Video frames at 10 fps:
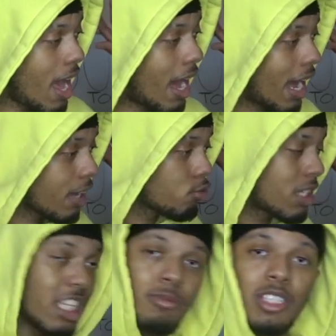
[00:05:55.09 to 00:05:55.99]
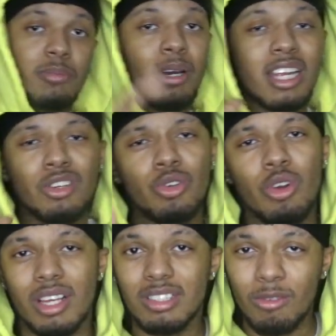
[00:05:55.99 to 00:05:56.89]
I ain't gonna say too much, but New
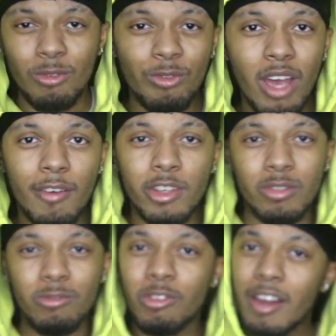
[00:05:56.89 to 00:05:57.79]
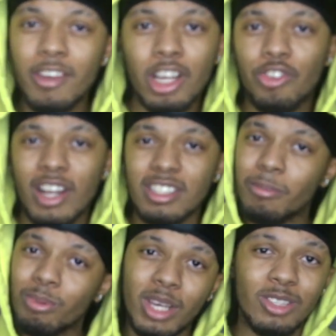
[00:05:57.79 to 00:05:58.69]
York is a very, very aggressive
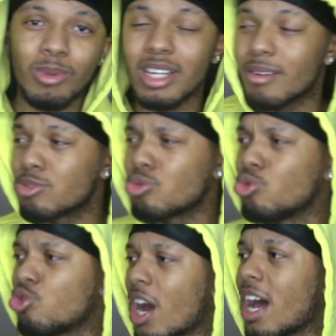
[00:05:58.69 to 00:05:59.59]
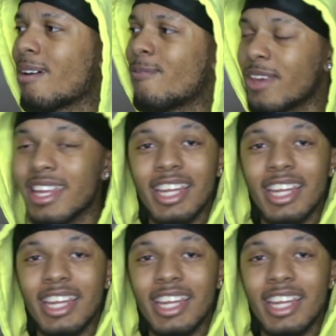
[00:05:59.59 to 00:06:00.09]
place when it comes to driving.